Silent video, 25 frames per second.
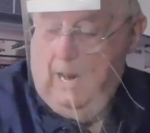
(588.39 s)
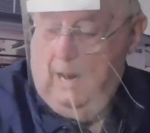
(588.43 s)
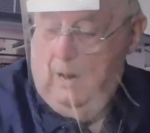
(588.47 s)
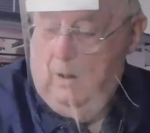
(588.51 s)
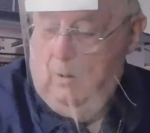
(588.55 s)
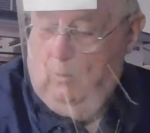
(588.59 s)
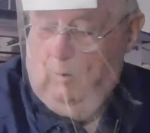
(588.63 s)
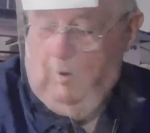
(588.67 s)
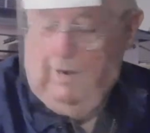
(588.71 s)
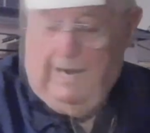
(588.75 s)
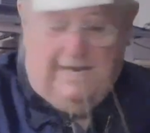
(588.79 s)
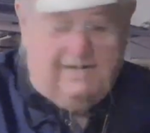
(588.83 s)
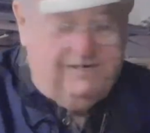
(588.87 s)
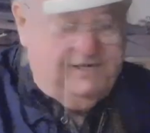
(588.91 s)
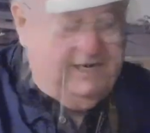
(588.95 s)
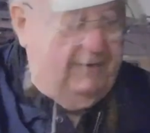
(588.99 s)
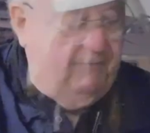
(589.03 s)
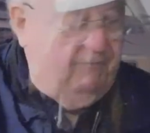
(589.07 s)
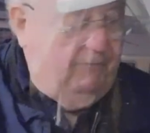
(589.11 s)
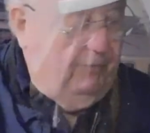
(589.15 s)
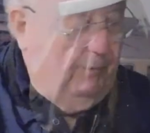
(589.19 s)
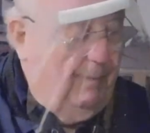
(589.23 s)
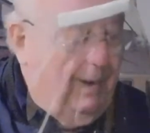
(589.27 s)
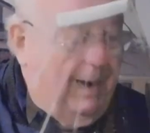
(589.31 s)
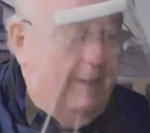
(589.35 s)
Well, that's it
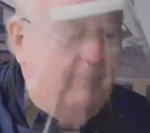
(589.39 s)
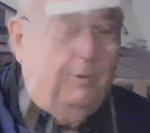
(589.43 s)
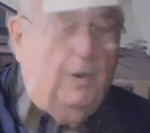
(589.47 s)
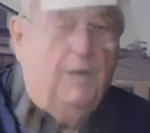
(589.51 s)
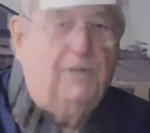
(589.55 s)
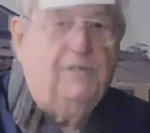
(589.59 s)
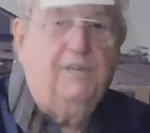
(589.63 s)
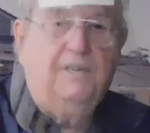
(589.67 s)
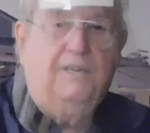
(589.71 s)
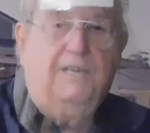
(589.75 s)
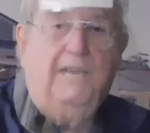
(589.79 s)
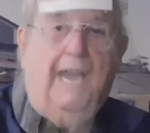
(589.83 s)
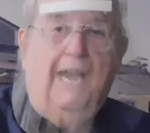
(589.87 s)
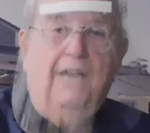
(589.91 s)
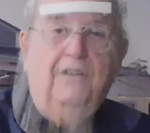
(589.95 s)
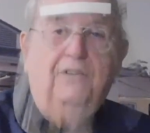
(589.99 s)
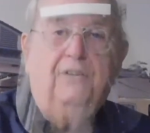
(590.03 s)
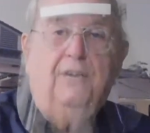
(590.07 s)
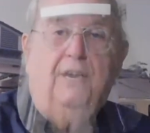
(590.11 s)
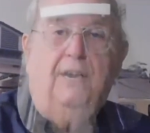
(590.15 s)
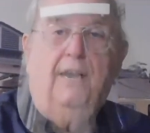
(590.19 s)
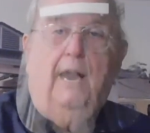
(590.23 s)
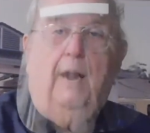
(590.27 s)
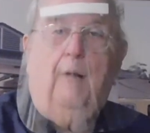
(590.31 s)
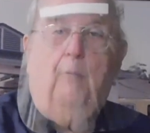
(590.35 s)
for my
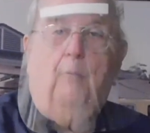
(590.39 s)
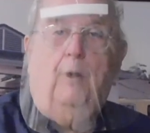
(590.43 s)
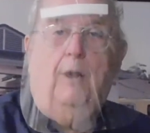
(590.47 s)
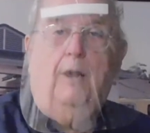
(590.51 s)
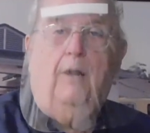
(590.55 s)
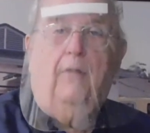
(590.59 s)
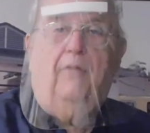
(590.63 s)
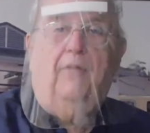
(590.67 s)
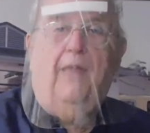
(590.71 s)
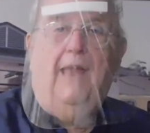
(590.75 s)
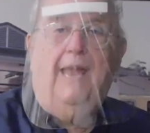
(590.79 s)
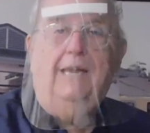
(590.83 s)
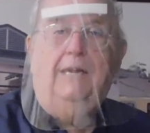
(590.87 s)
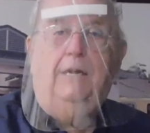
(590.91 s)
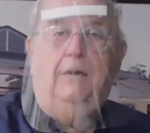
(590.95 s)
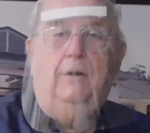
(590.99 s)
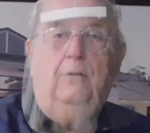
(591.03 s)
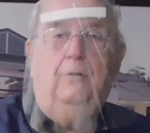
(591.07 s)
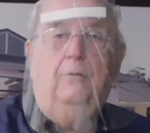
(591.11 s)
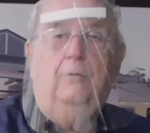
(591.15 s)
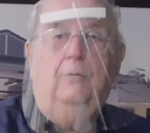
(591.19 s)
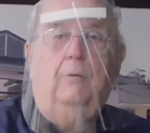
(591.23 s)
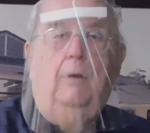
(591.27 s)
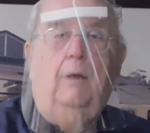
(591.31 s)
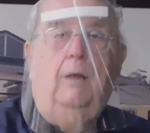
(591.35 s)
presentation. I want to thank
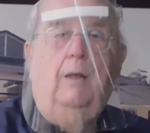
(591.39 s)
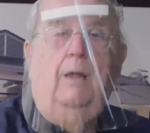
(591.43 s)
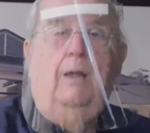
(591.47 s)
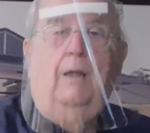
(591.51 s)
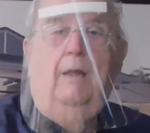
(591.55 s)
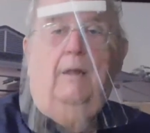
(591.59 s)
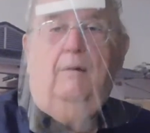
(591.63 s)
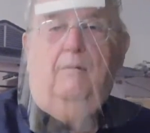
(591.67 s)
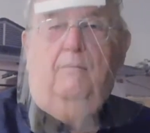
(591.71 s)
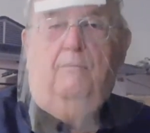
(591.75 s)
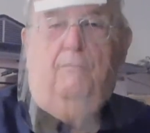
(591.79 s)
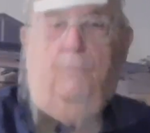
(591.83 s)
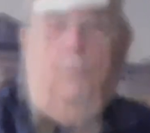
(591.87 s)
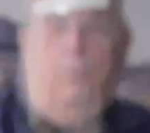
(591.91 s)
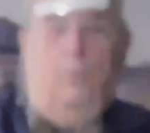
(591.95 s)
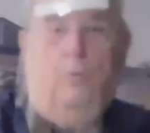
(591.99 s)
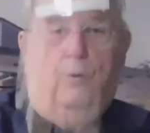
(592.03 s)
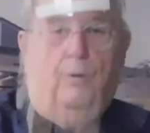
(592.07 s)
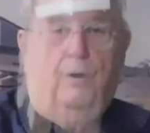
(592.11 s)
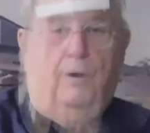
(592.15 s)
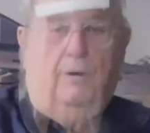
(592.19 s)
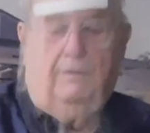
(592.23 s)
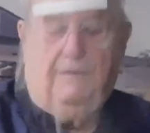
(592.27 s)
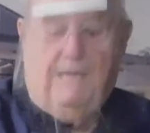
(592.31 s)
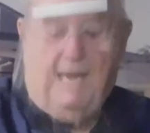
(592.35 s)
you
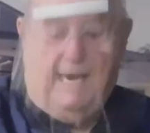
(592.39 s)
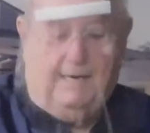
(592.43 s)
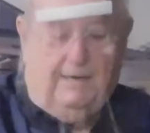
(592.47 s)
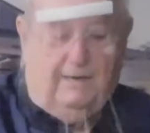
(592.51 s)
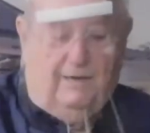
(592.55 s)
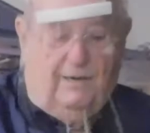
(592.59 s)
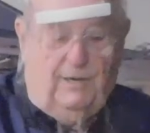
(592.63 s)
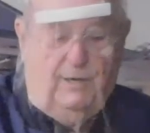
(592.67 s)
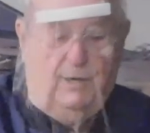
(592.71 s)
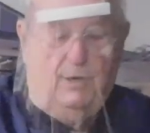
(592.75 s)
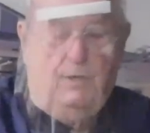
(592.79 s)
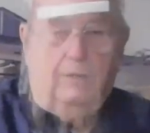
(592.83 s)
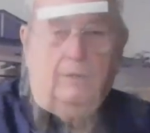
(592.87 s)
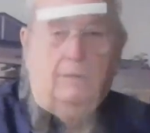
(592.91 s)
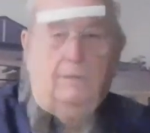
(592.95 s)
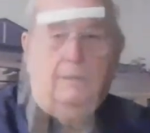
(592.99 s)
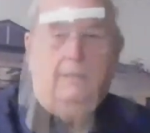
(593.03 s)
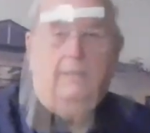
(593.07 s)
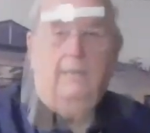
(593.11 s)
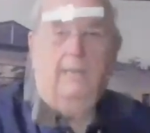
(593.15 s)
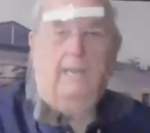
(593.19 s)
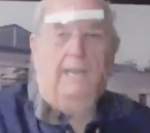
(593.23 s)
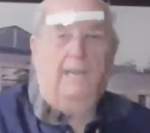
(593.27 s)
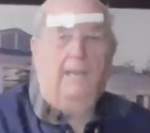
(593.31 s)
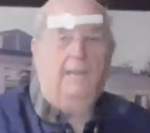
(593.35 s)
for taking a look,
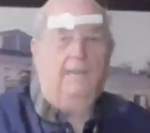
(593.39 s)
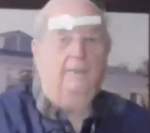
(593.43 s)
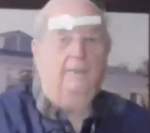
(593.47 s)
and